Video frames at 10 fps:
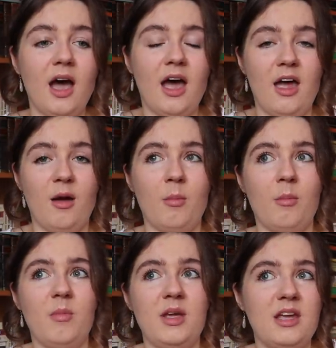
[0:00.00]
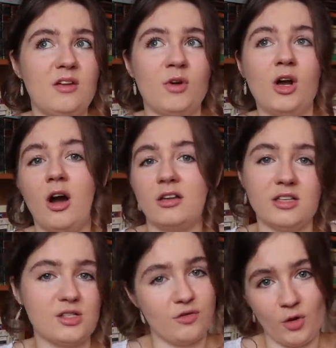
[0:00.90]

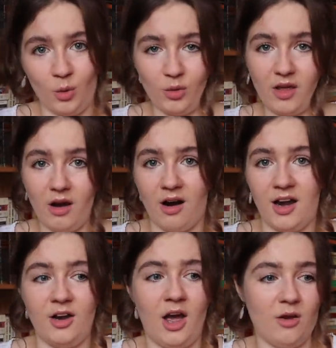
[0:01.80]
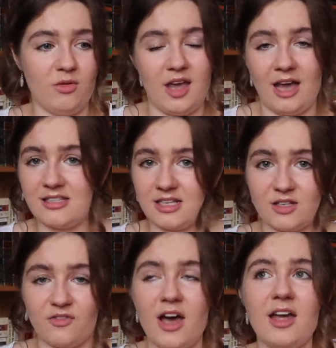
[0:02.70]
regardless of who they are and how they
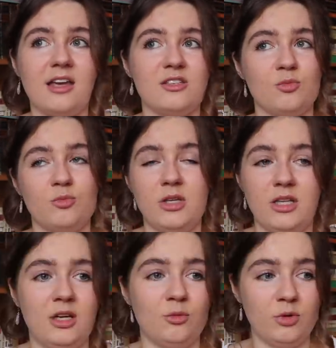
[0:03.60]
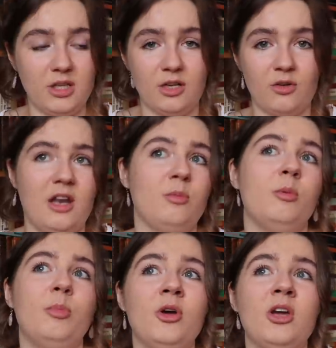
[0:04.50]
identify. It's a really, really
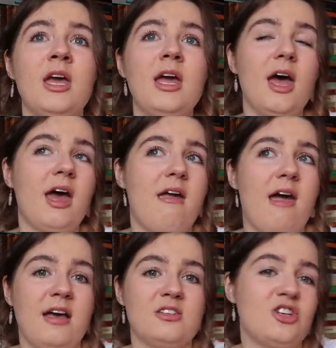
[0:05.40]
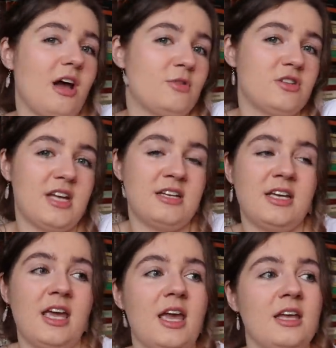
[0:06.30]
incredible book. It has chapters
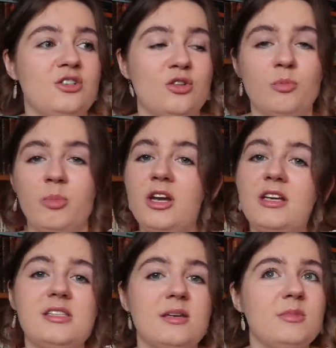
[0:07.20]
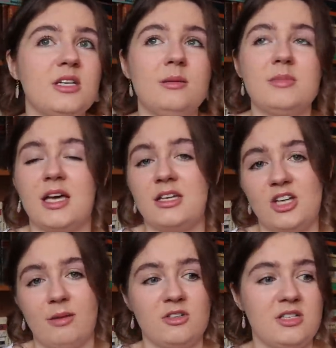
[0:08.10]
dedicated to period symptoms, it has
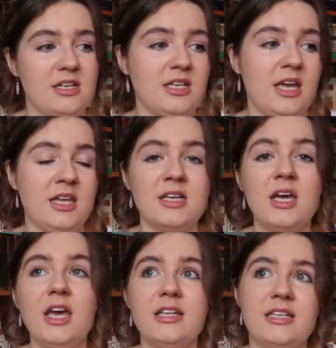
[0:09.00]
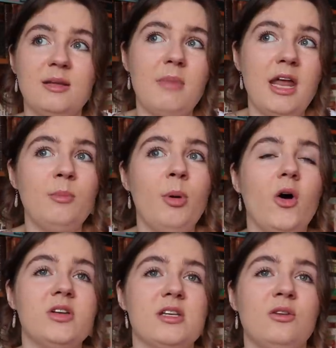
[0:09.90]
chapters dedicated to the
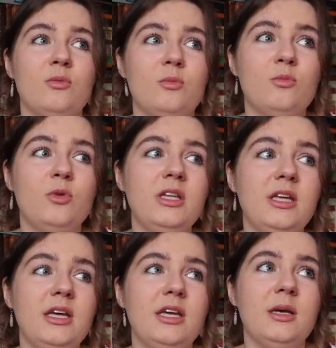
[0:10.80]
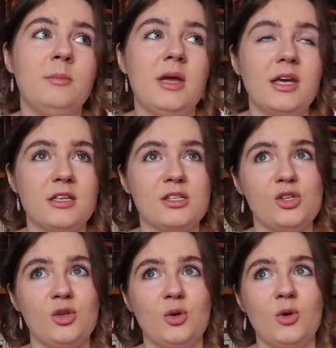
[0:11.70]
menopause, and really makes
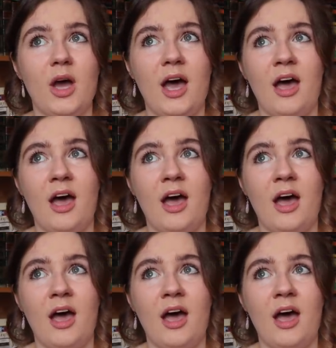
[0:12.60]
you